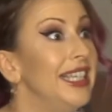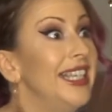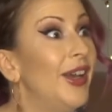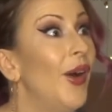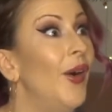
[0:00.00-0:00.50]

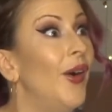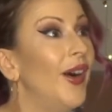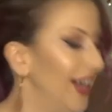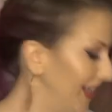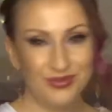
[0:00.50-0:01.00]
He go.
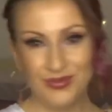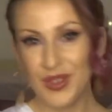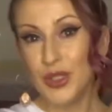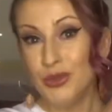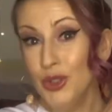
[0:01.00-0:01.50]

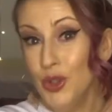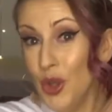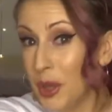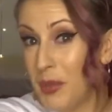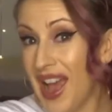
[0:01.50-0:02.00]
So
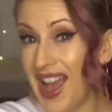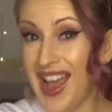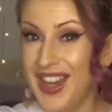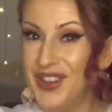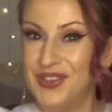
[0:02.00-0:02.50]
another
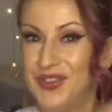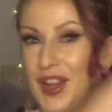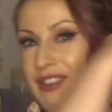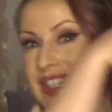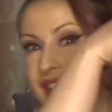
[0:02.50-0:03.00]
pair in a
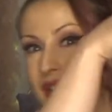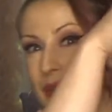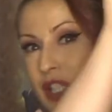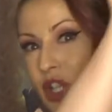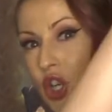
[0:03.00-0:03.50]
very
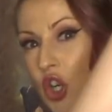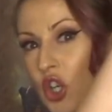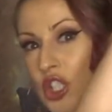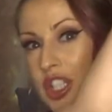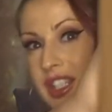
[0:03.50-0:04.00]
similar
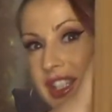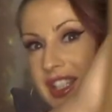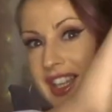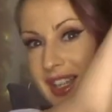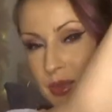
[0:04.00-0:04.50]
cut to the
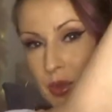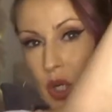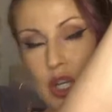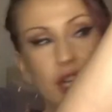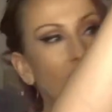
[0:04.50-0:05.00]
last one.